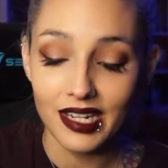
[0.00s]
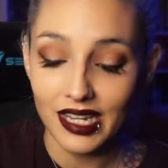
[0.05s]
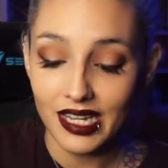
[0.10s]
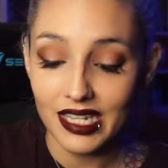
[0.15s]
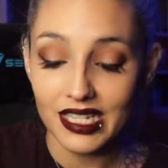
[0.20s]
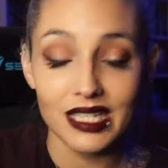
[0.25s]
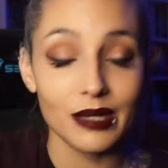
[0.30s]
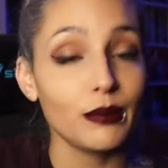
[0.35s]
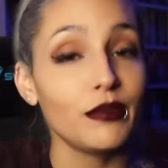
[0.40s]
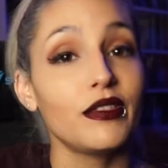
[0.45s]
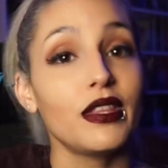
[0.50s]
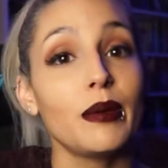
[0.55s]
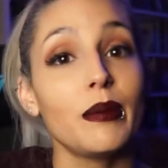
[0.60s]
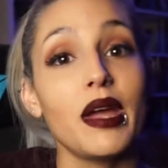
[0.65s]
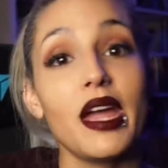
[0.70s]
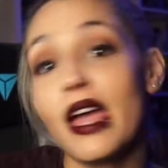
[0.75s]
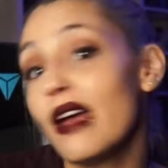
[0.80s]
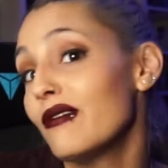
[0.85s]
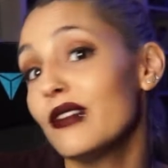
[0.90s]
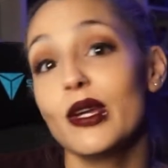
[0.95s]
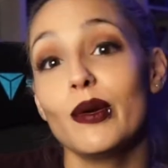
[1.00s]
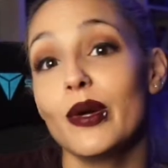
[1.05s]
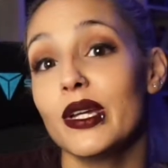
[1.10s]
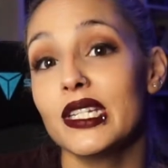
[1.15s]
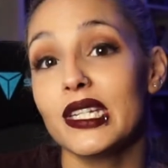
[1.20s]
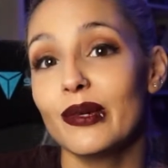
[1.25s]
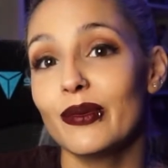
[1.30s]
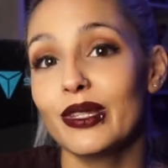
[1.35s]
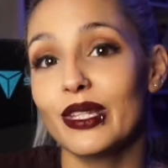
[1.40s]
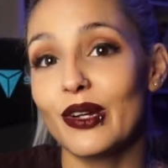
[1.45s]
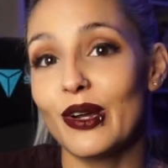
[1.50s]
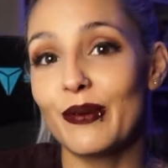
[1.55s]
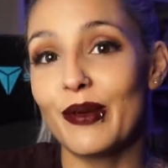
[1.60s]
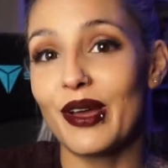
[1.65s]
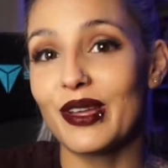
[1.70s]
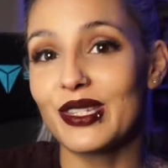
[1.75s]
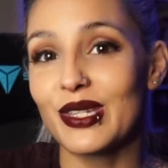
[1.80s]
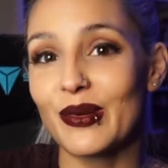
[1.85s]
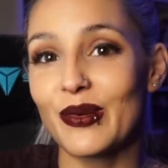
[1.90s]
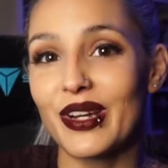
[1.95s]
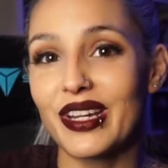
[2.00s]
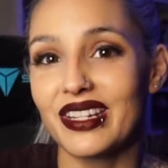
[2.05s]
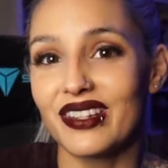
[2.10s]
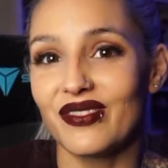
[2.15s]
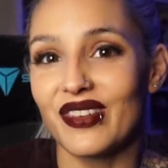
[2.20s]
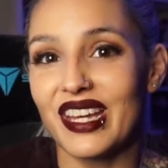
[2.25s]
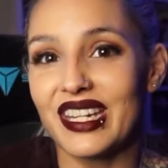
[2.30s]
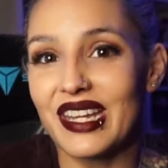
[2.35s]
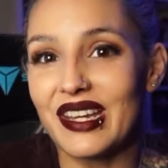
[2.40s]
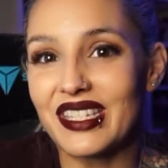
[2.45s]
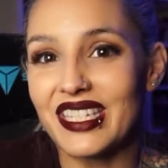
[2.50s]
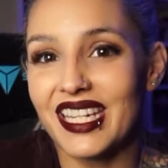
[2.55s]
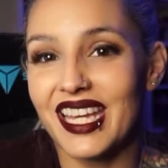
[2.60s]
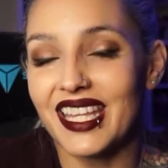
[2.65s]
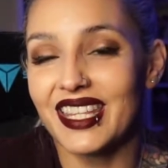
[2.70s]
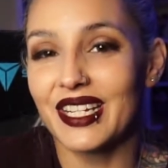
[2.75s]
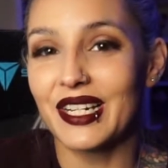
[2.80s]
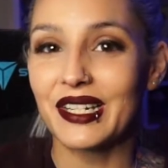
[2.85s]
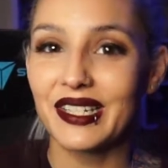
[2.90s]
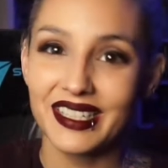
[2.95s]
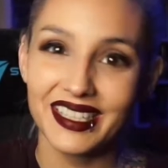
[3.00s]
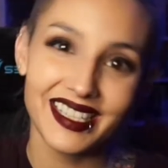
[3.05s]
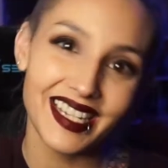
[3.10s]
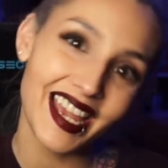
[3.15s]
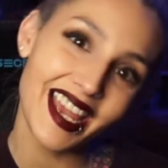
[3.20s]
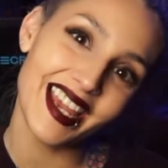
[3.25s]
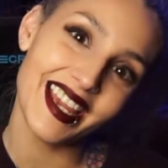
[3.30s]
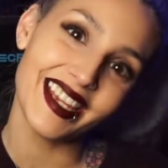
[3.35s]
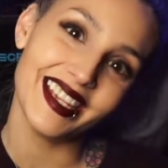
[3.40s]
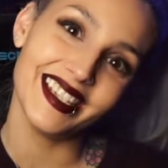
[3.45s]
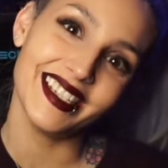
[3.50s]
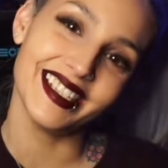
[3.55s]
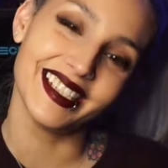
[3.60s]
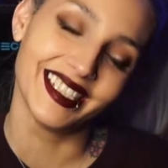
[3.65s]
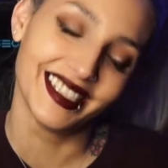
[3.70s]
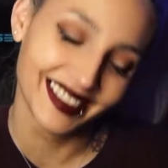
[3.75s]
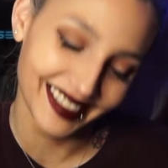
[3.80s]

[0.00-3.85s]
some of them I have no idea what they're about, so we're going to find out together. Yay!